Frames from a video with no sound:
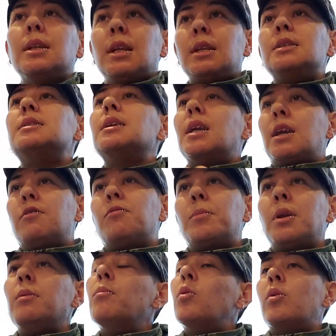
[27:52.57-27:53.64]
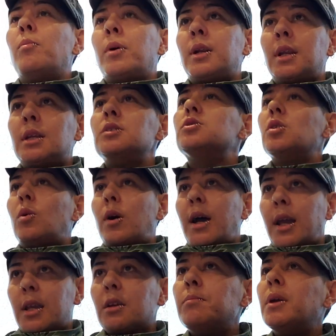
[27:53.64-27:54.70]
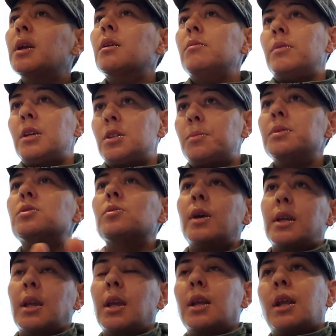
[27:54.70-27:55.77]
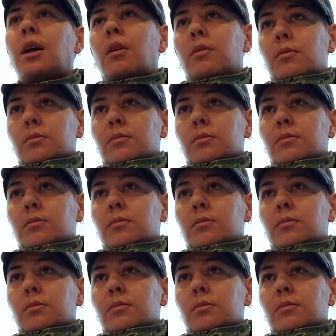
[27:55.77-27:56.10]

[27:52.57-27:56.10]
need to give me more money so I could make an arrangement so I could get out.